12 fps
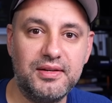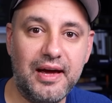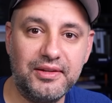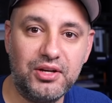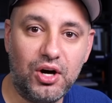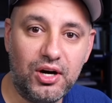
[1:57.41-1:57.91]

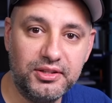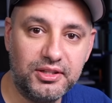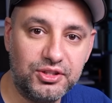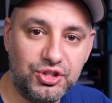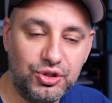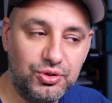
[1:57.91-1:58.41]
Now the
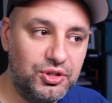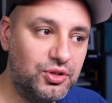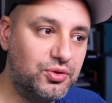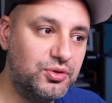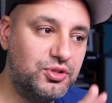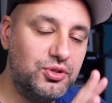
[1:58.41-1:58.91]
other two
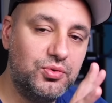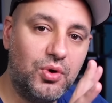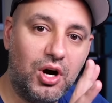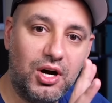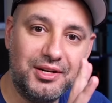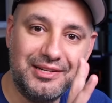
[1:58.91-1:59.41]
you could
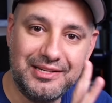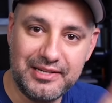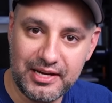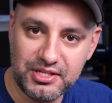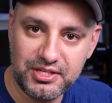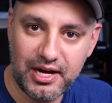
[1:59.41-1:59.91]
do on the
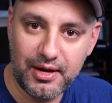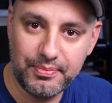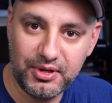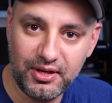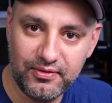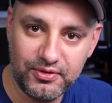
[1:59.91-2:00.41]

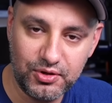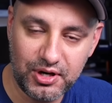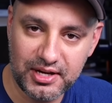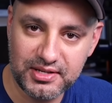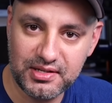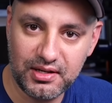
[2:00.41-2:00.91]
desktop if you're
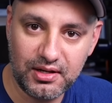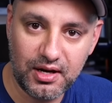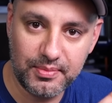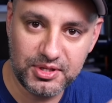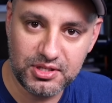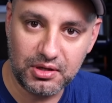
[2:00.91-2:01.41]
not seeing
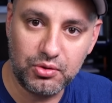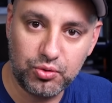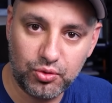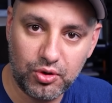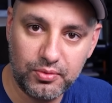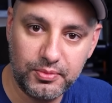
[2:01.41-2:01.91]
comments on
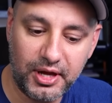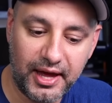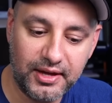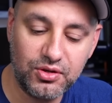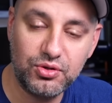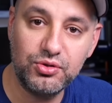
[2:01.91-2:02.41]
Chrome
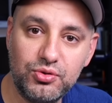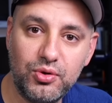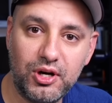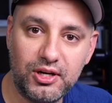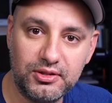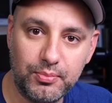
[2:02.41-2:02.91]
and you
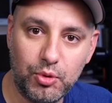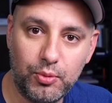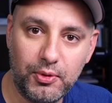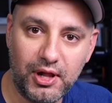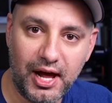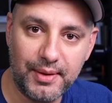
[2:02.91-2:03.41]
do it on the
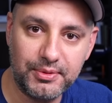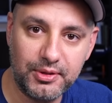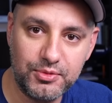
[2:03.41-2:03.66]
mobile app.